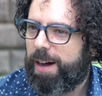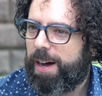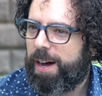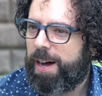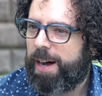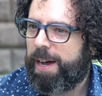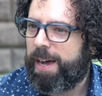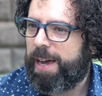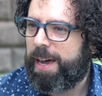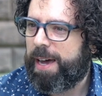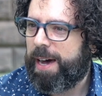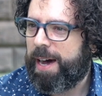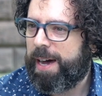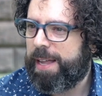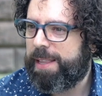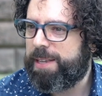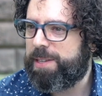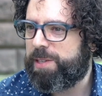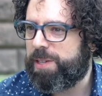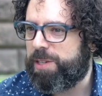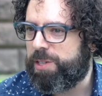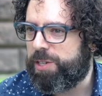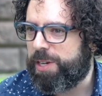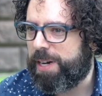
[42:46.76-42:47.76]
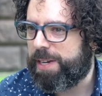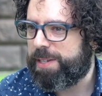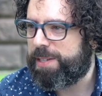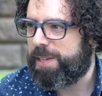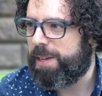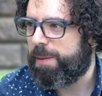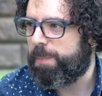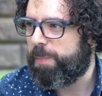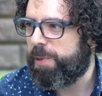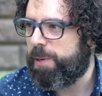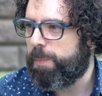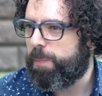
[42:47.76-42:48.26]
I highly suggest
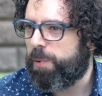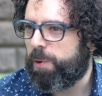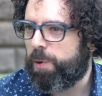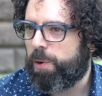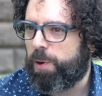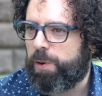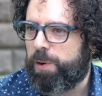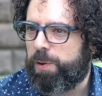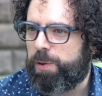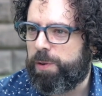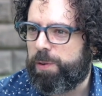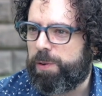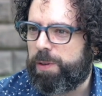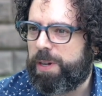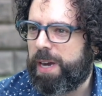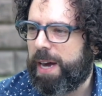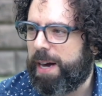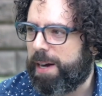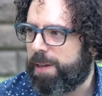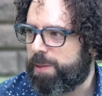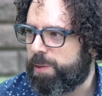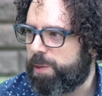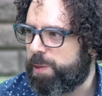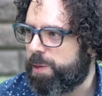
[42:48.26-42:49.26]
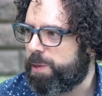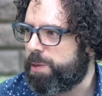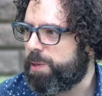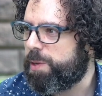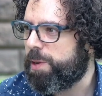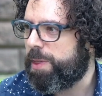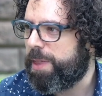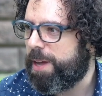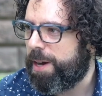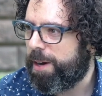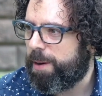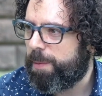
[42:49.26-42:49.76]
that people go to counselors or
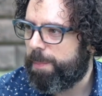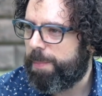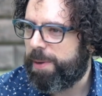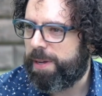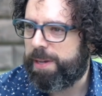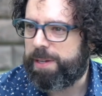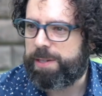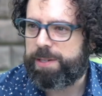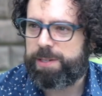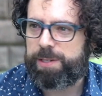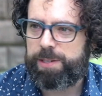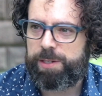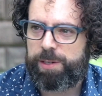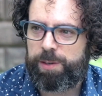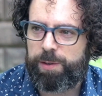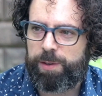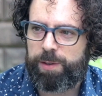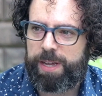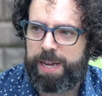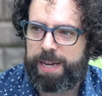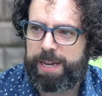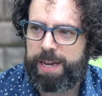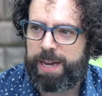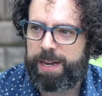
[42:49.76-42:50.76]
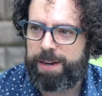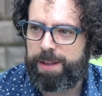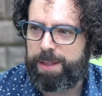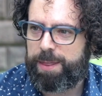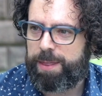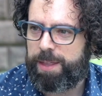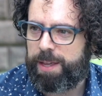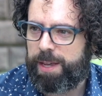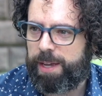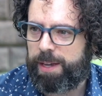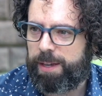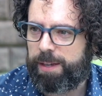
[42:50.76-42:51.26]
therapists, you know, that kind of
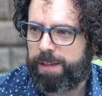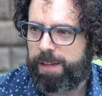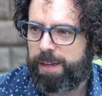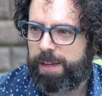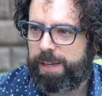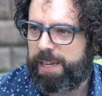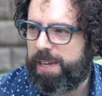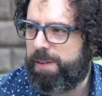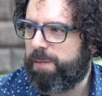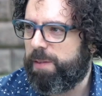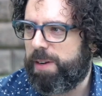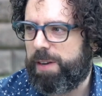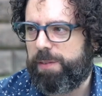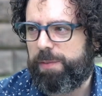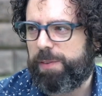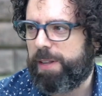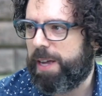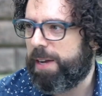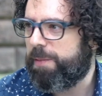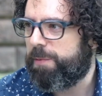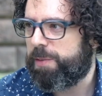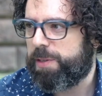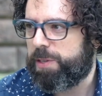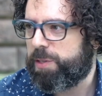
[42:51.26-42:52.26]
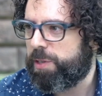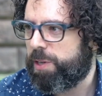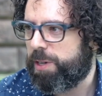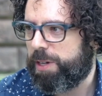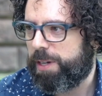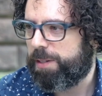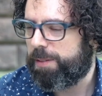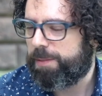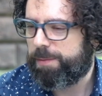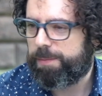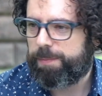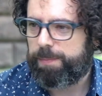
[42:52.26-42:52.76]
thing, even if life is good.